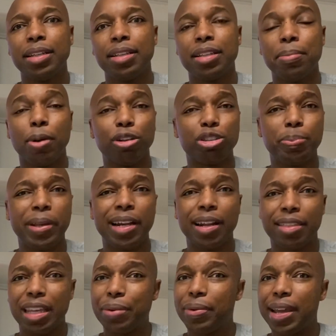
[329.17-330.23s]
most speed I
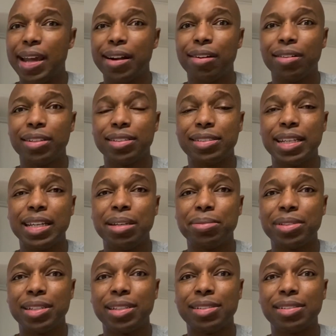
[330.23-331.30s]
think we had on this team
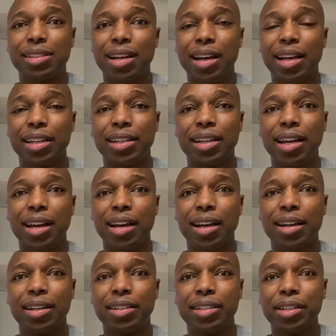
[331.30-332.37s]
since,
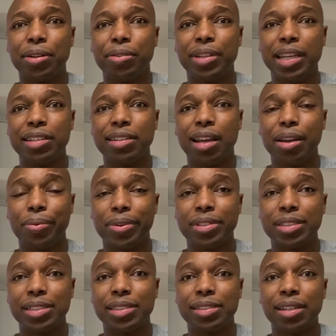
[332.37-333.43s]
DJ, which
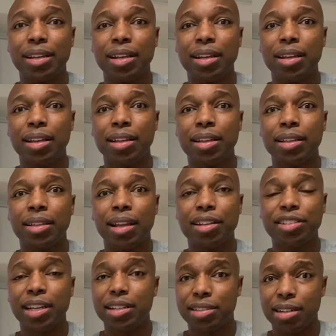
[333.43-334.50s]
is
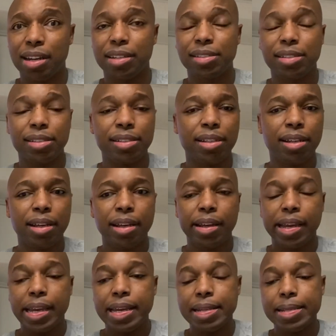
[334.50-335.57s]
Dajay Johnson.
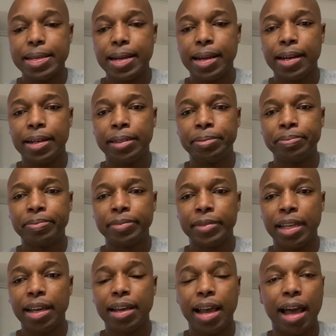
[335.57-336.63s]
And, I
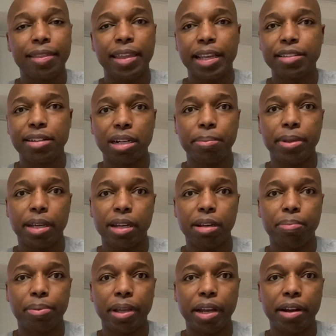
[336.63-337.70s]
think he's going to be a
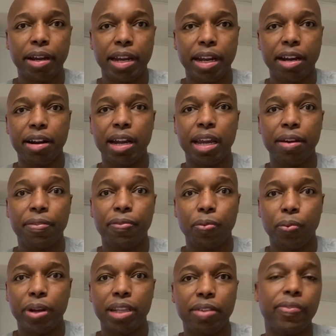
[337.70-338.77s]
good player here if
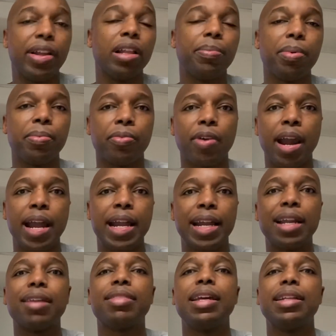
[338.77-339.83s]
we develop him right. And
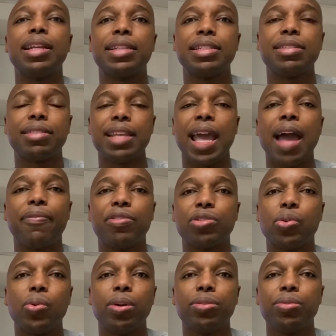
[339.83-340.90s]
I think that this staff is
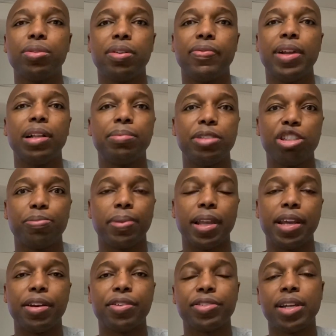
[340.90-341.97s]
going to develop these
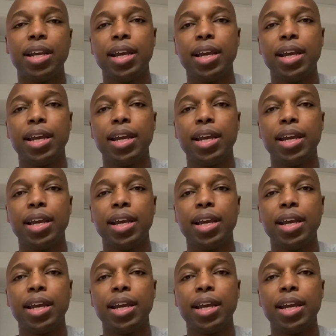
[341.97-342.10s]
players.